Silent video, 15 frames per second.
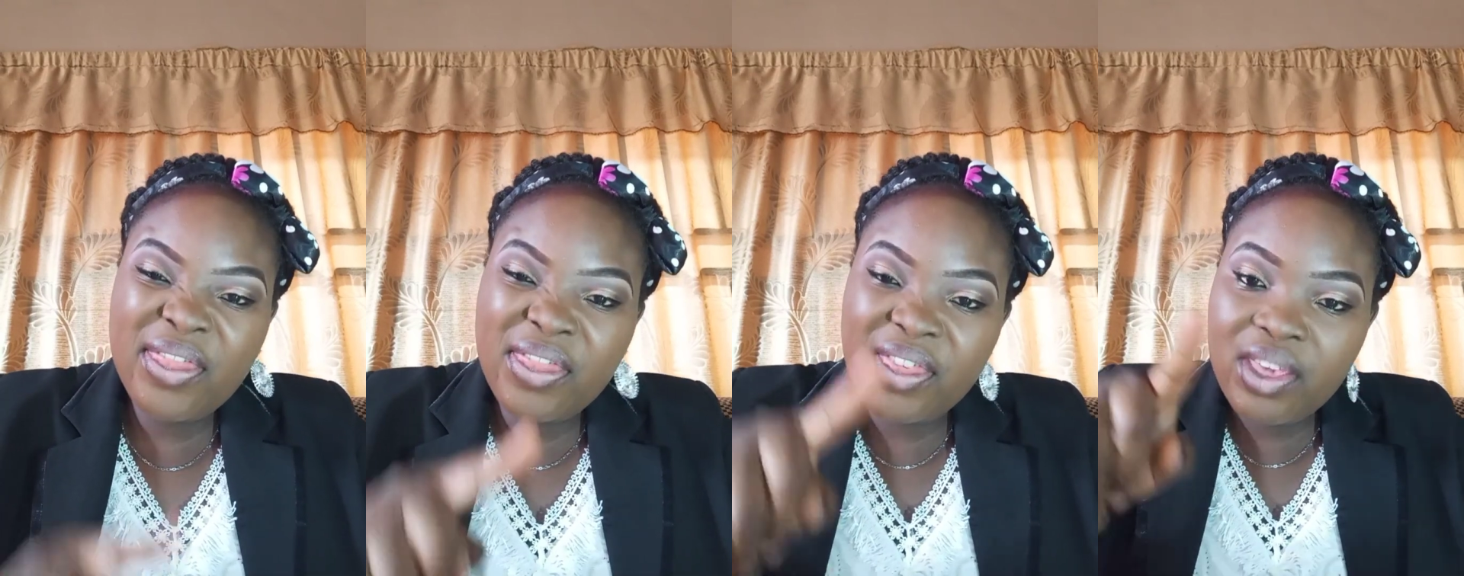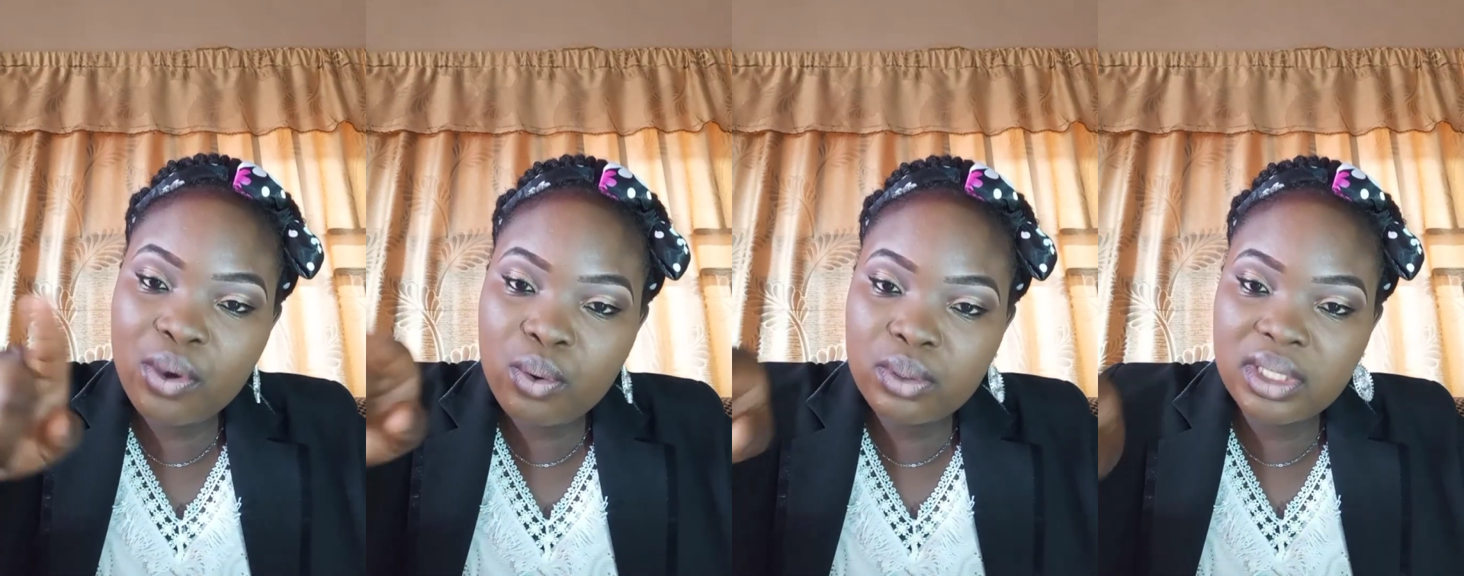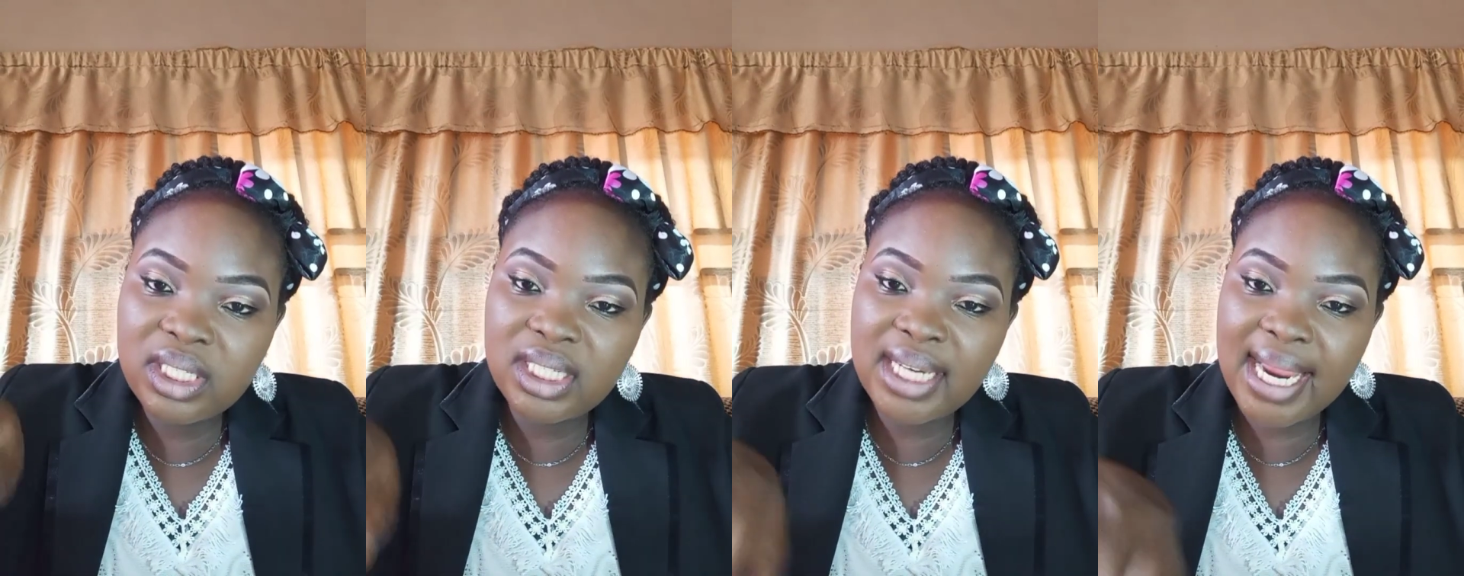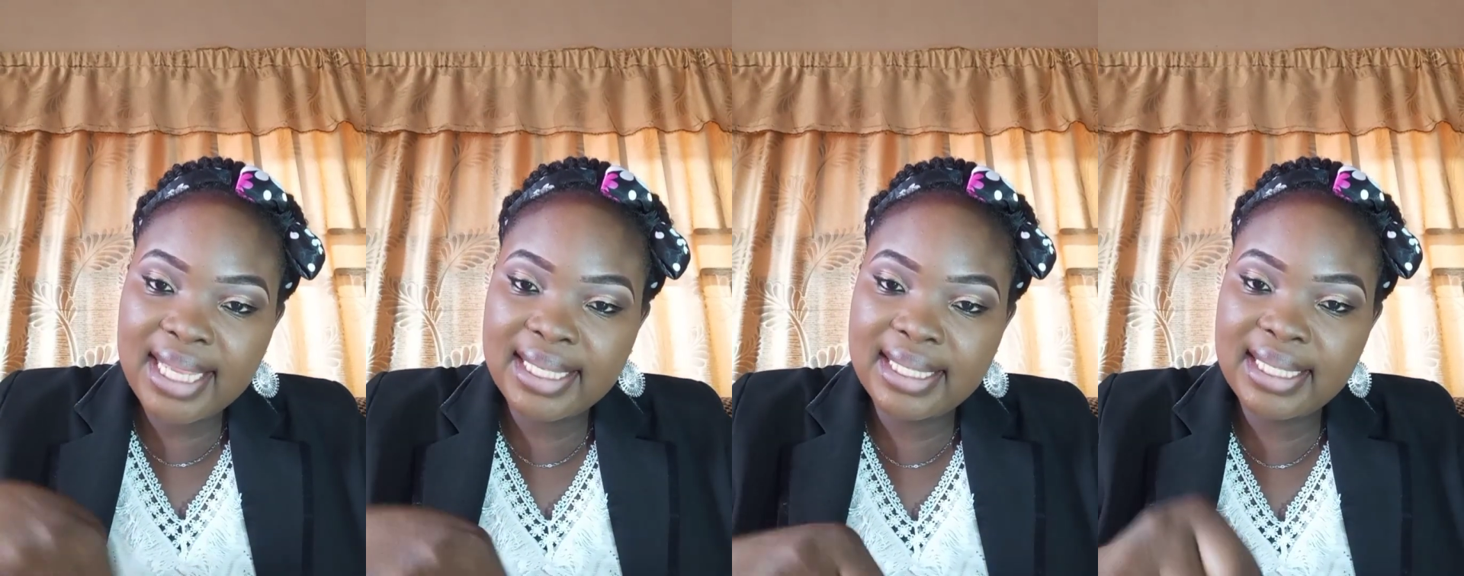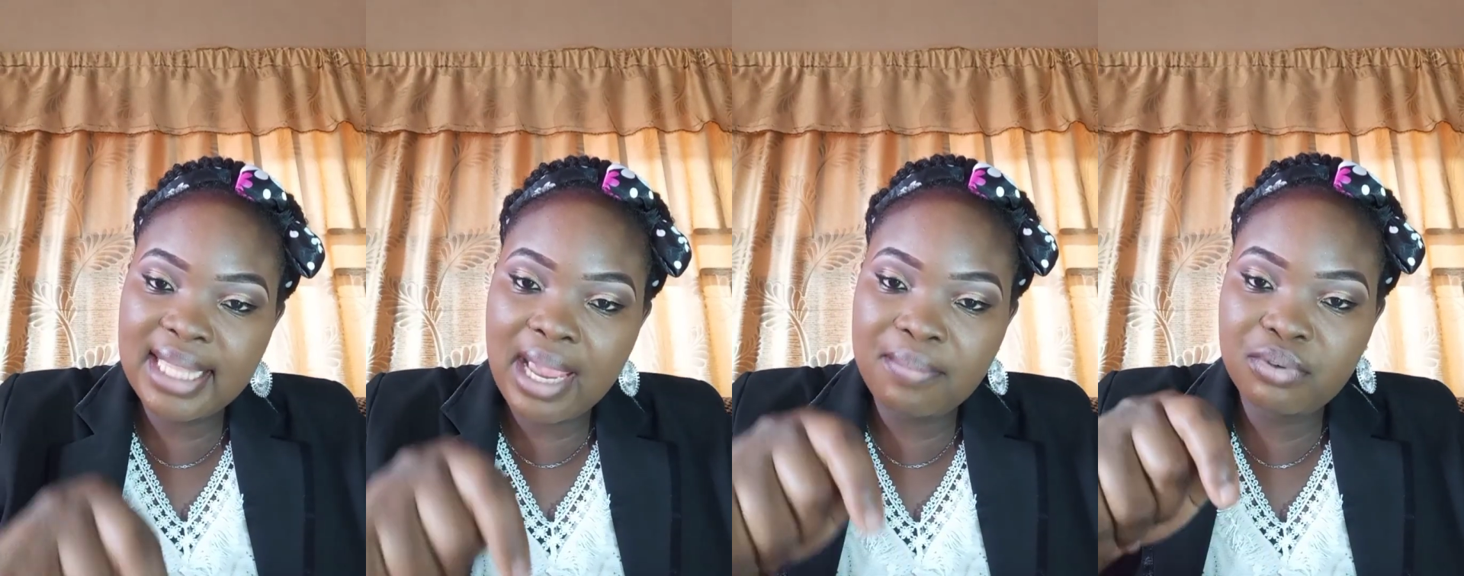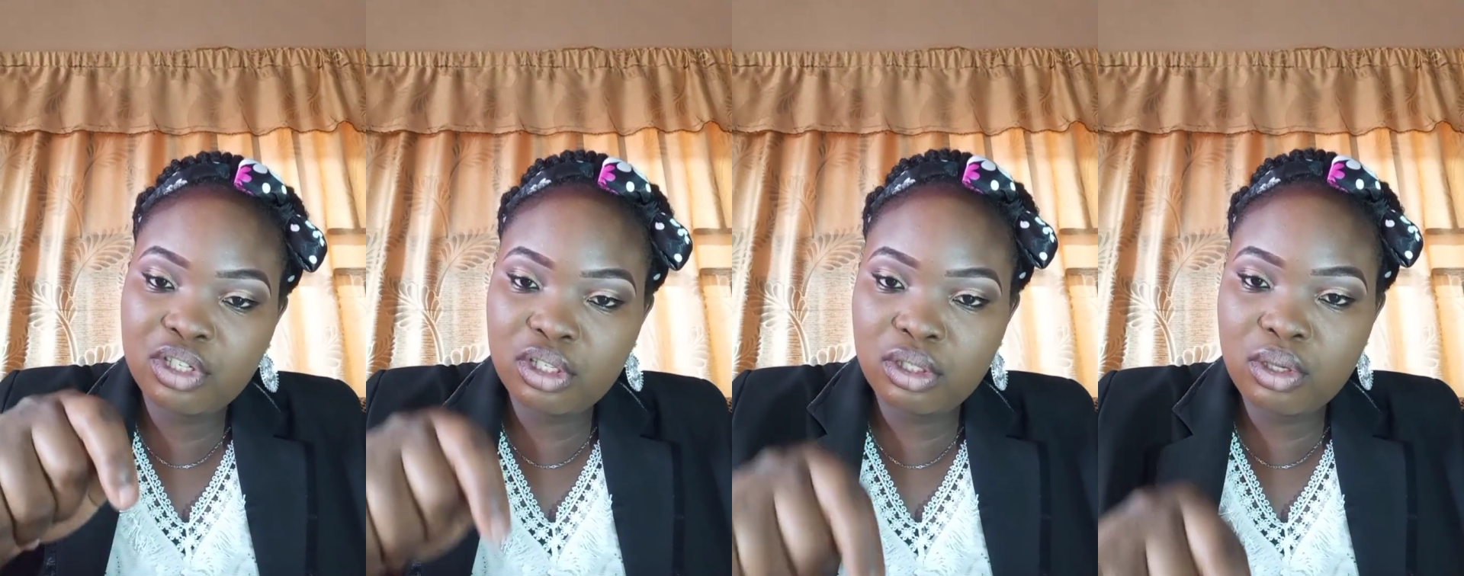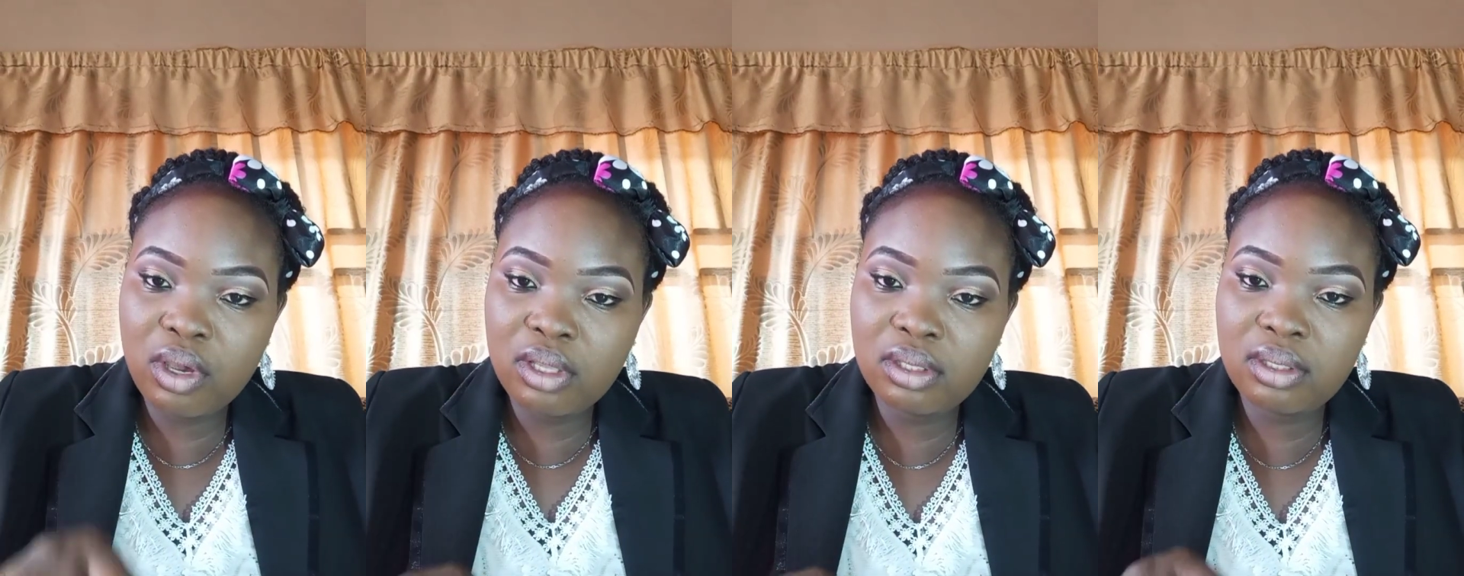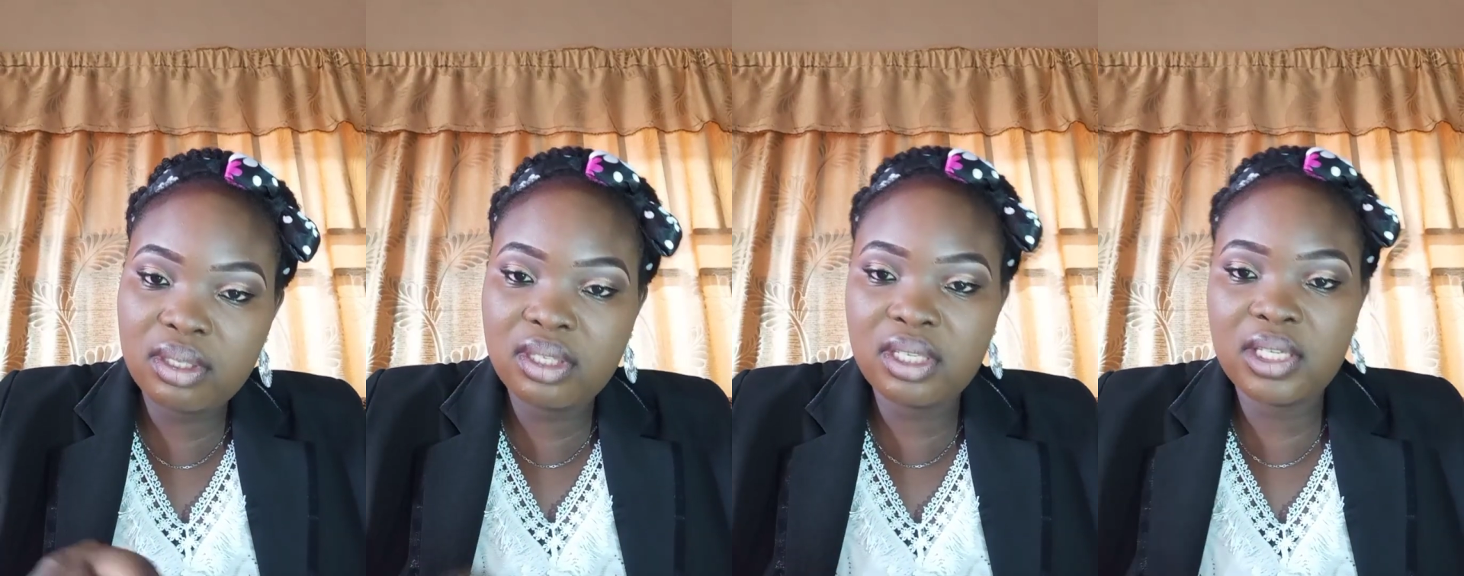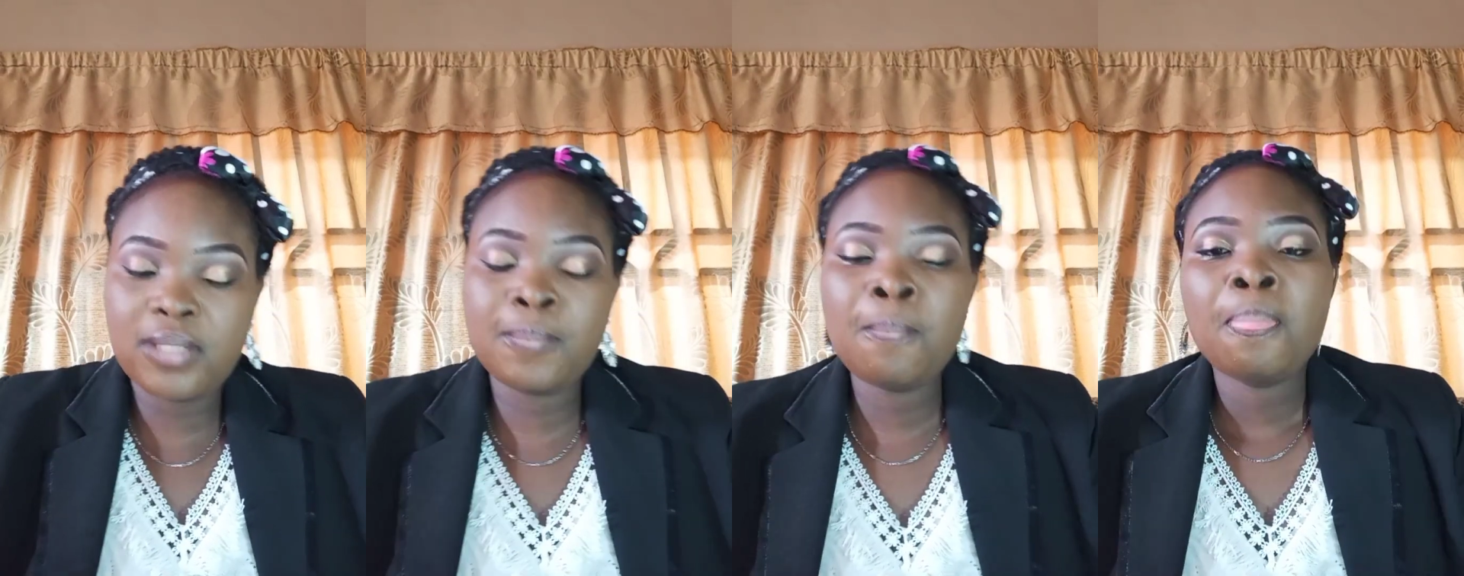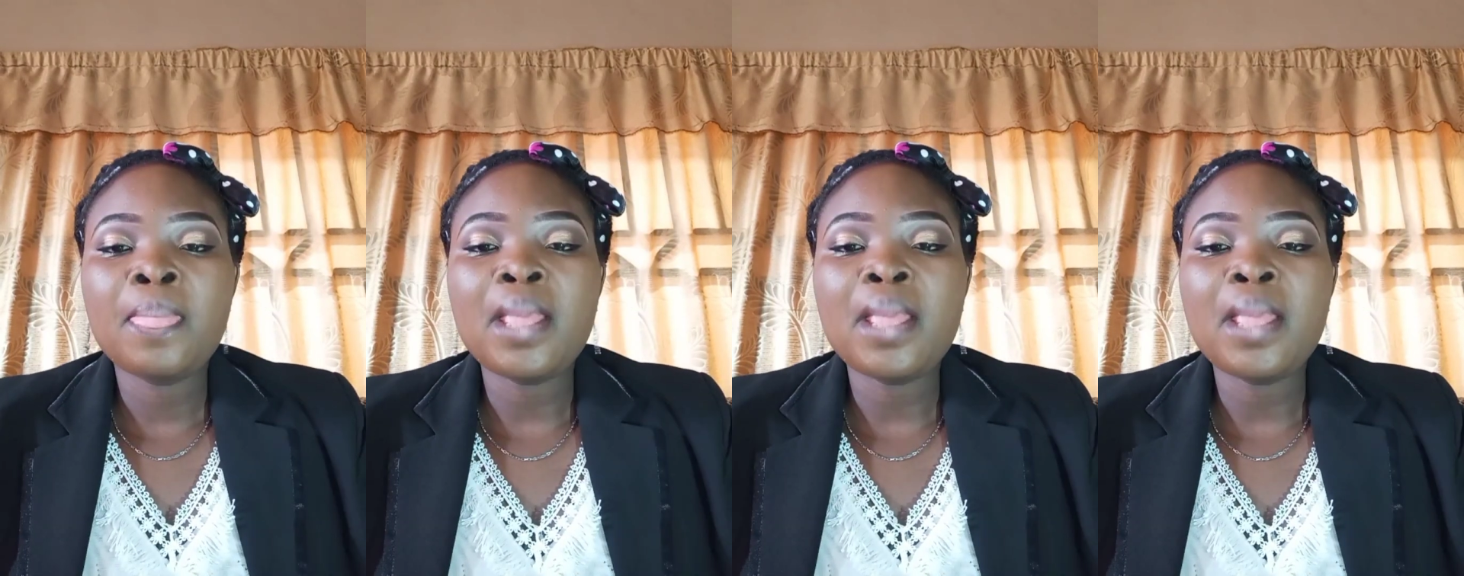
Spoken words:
till the next time she's going to see it.